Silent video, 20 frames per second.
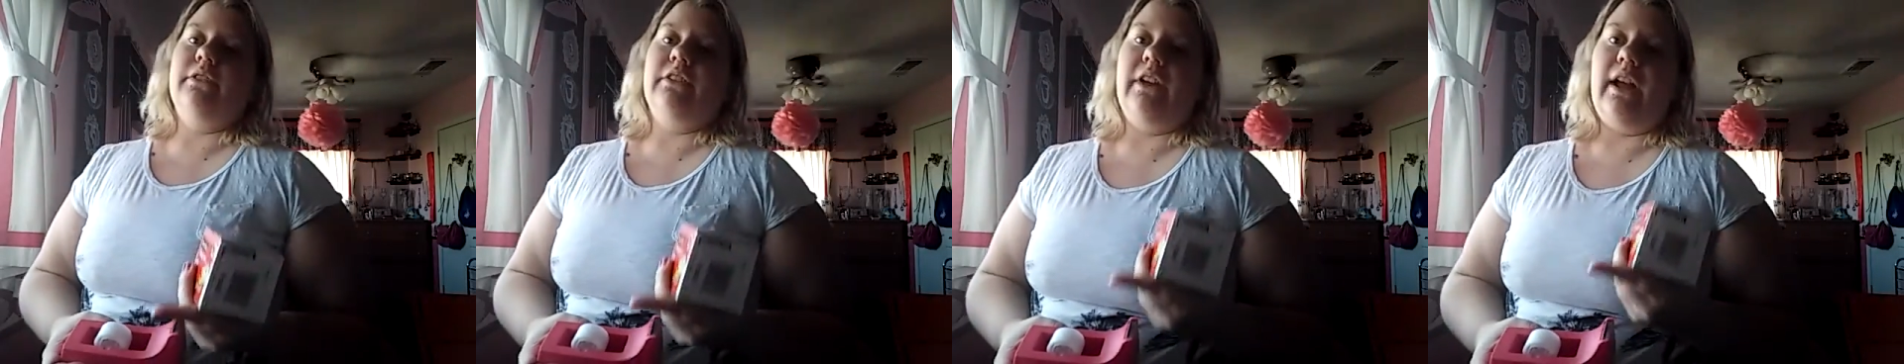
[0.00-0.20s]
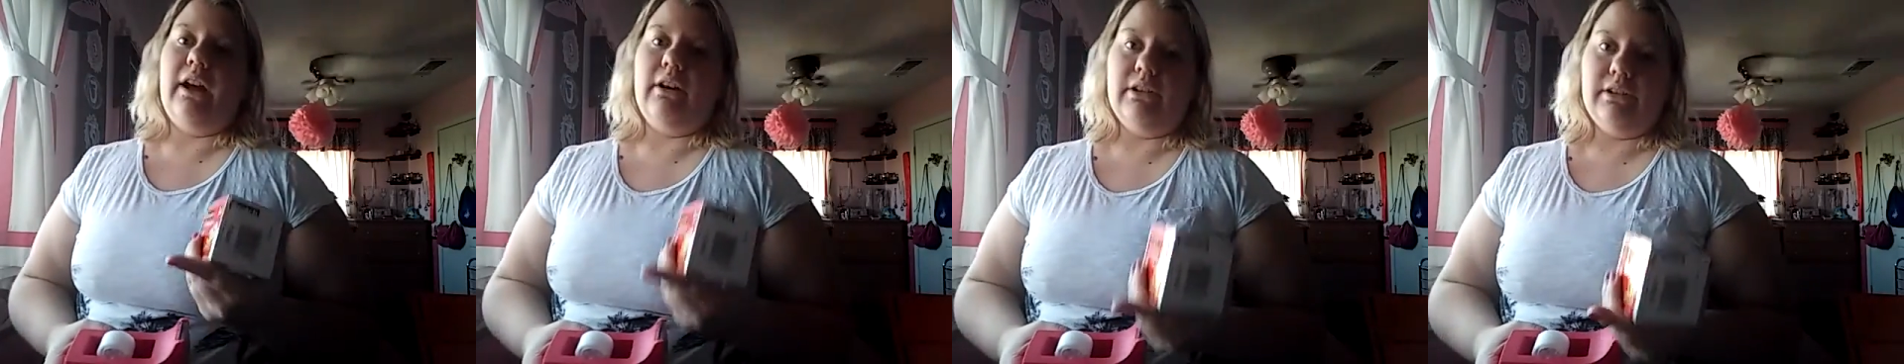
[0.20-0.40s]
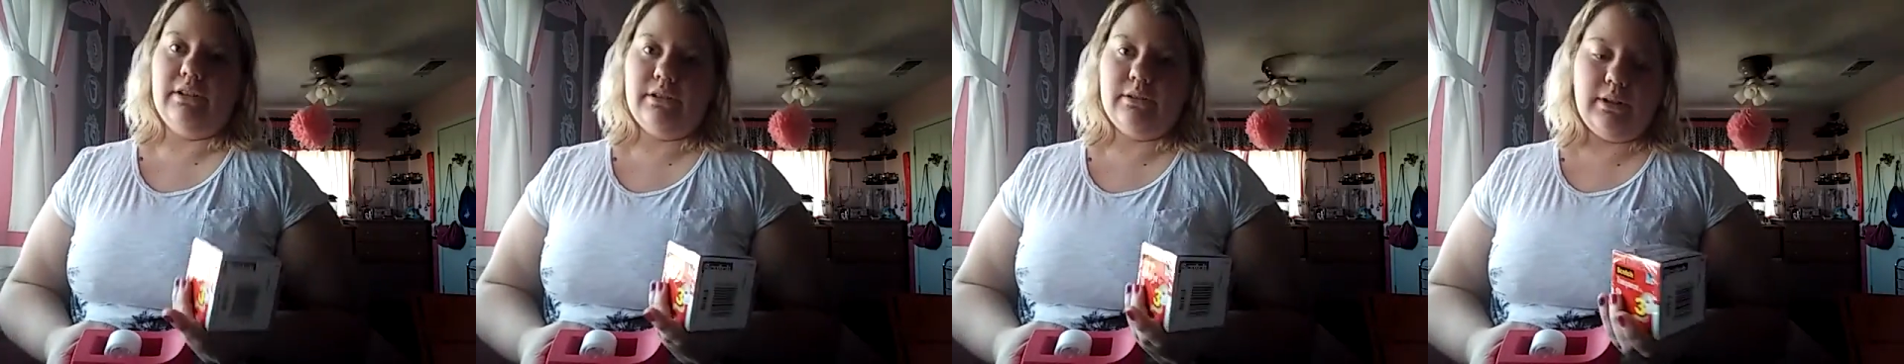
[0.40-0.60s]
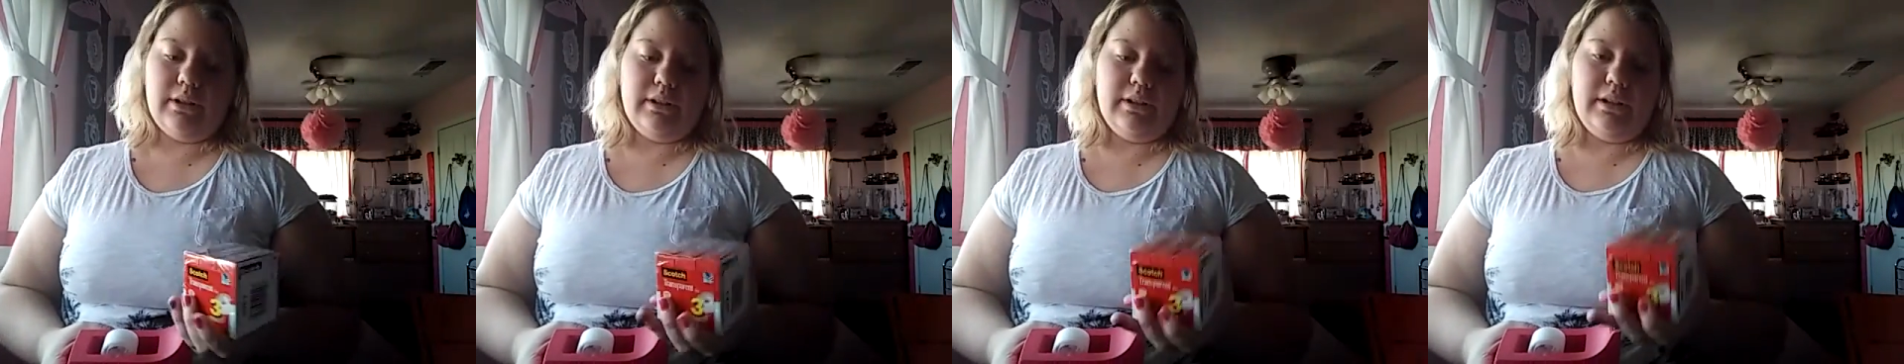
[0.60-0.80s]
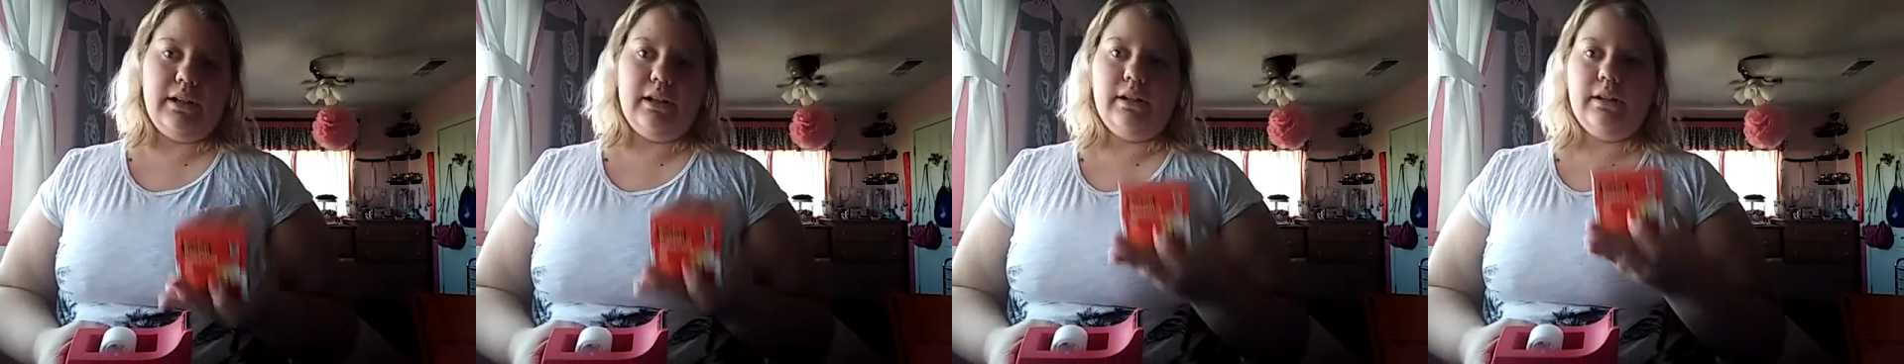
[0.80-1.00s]
run out as
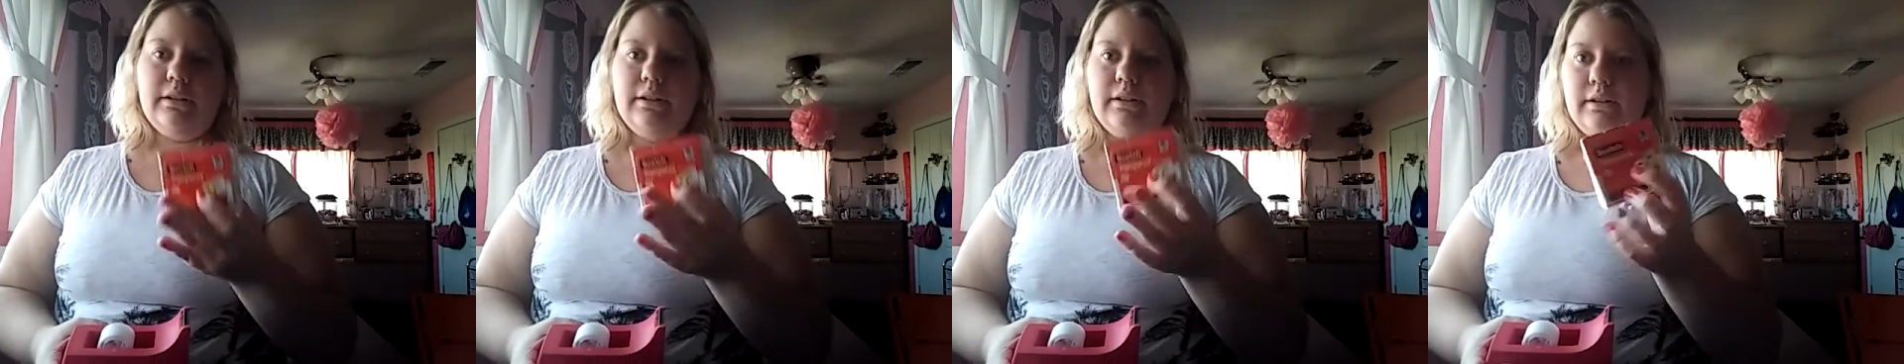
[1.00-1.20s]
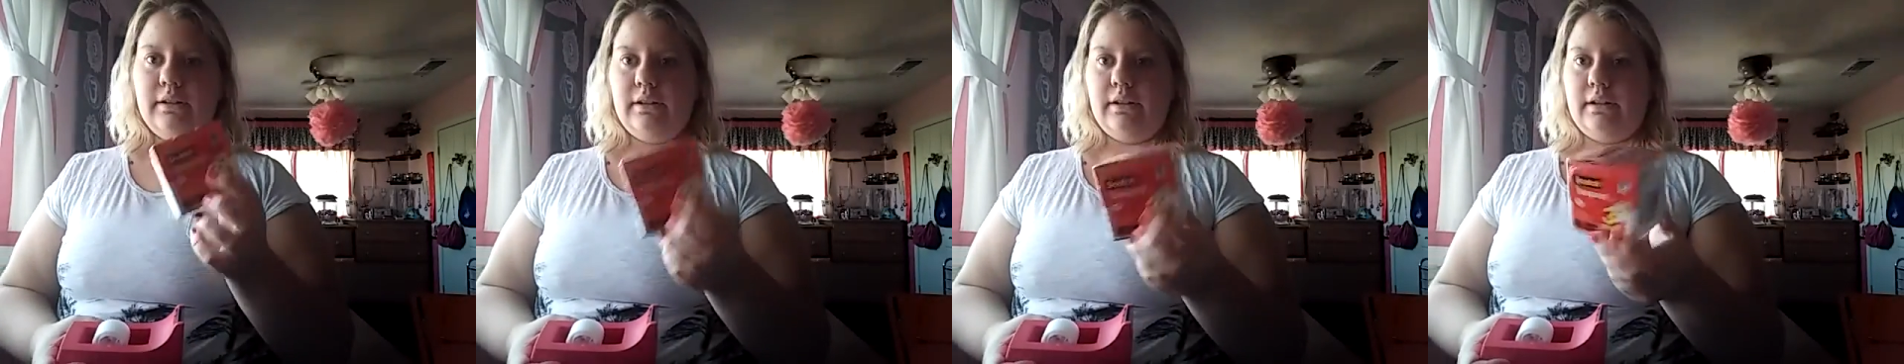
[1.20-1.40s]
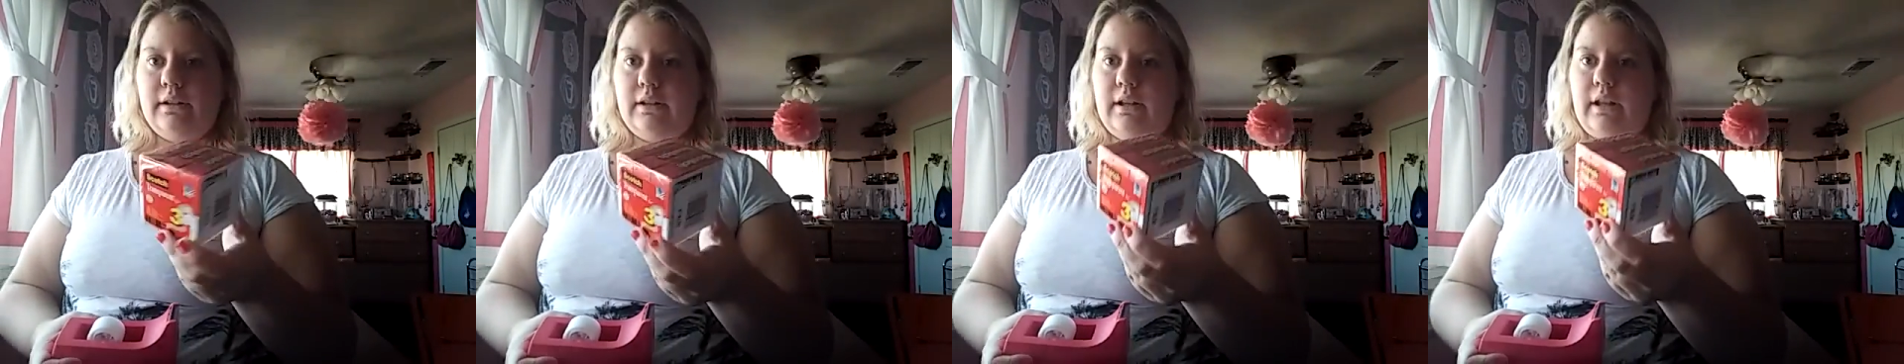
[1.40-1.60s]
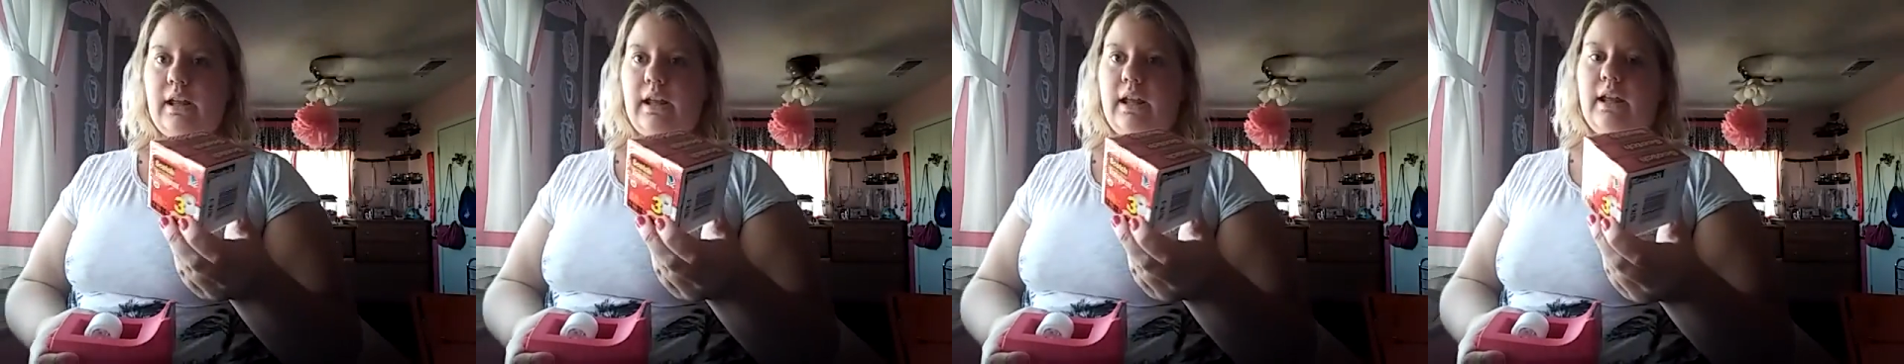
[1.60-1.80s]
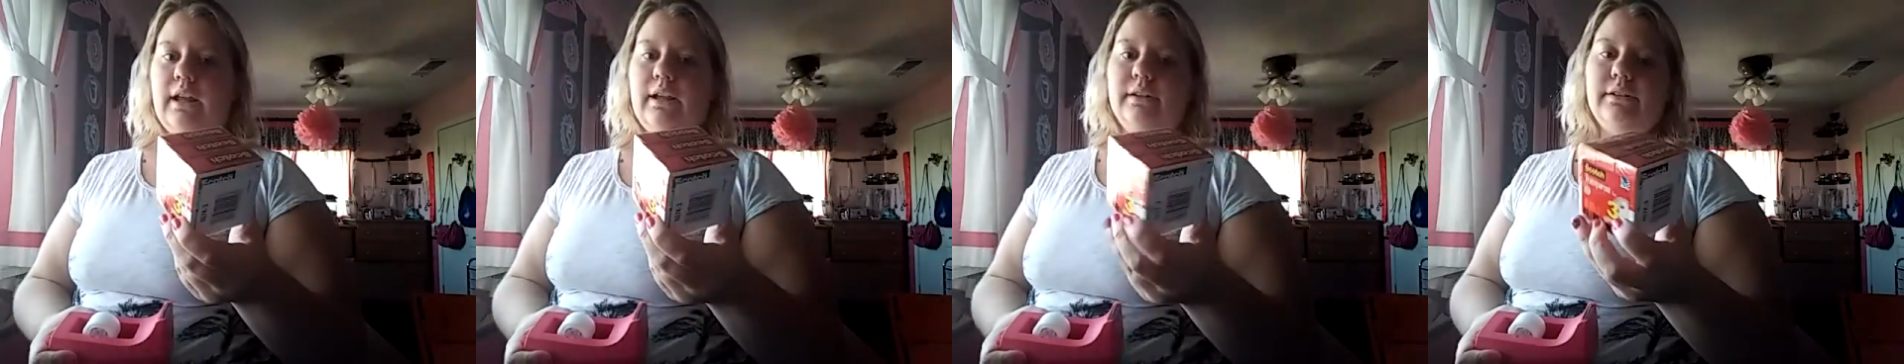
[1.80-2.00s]
quickly,
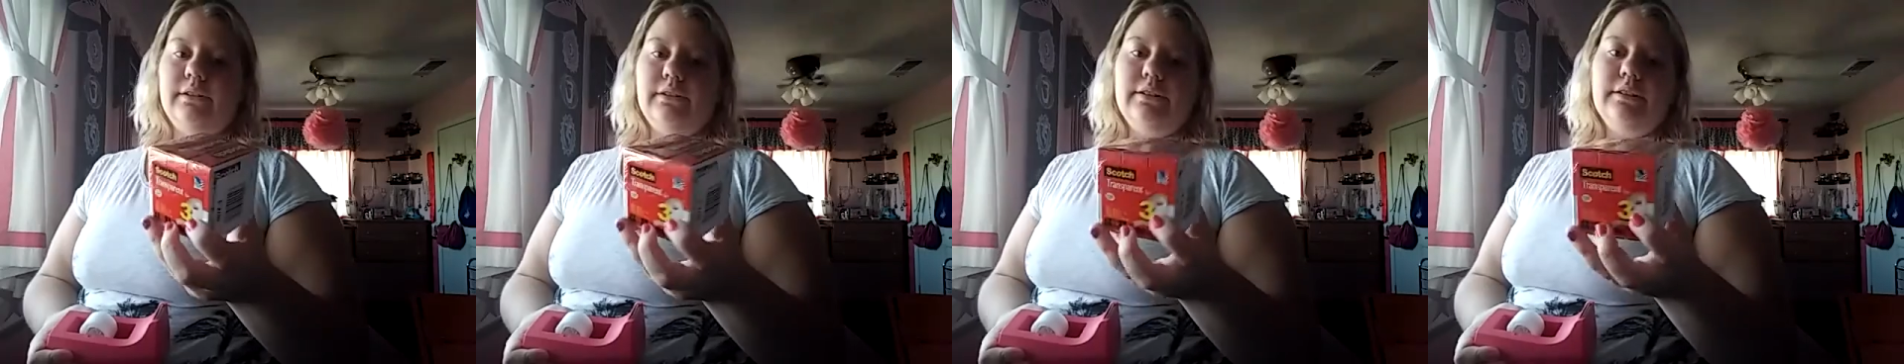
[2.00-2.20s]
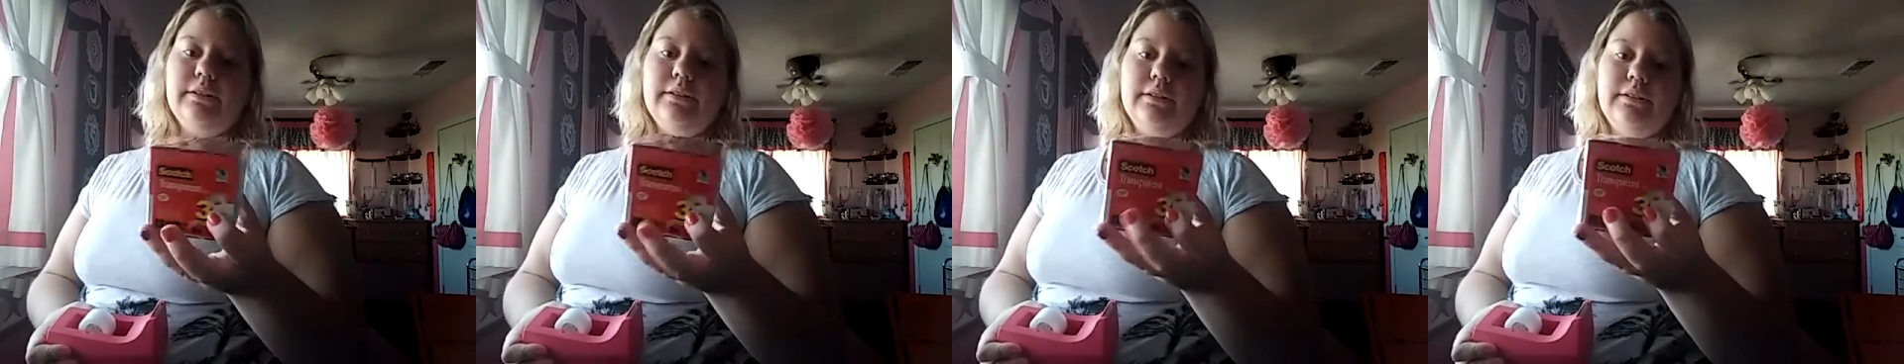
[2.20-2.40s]
and